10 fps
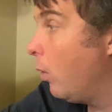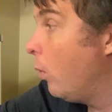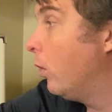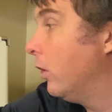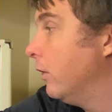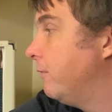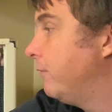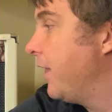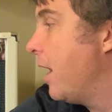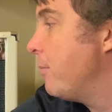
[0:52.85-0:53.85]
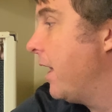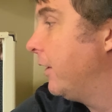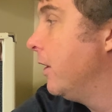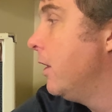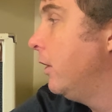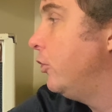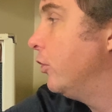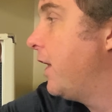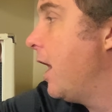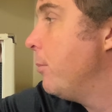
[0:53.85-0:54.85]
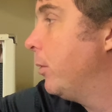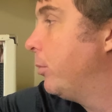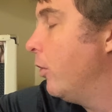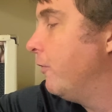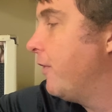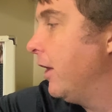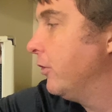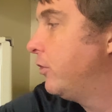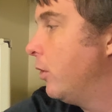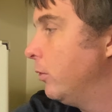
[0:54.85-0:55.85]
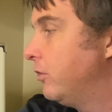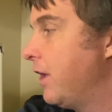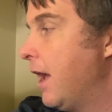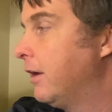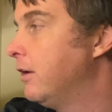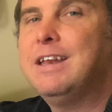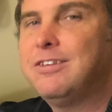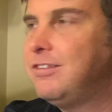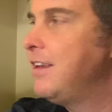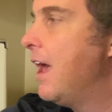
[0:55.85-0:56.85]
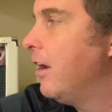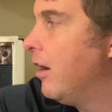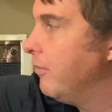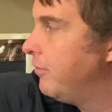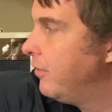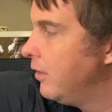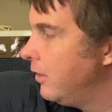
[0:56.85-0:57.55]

or for that matter, your Kemper Profiles tone stack, instead of